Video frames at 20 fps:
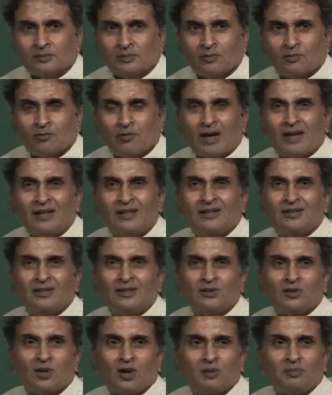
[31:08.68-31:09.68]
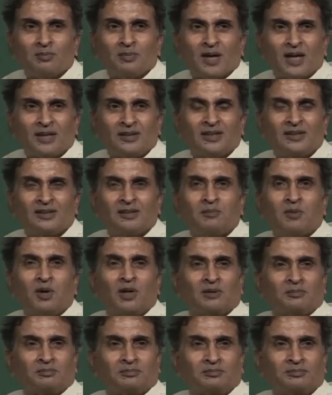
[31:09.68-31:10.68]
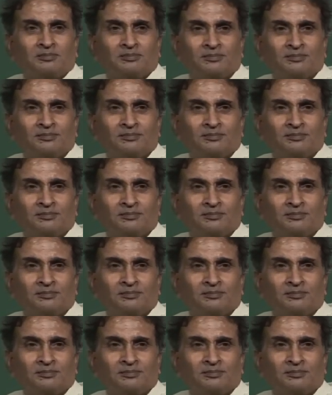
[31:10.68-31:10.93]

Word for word: one at the top, other at the bottom.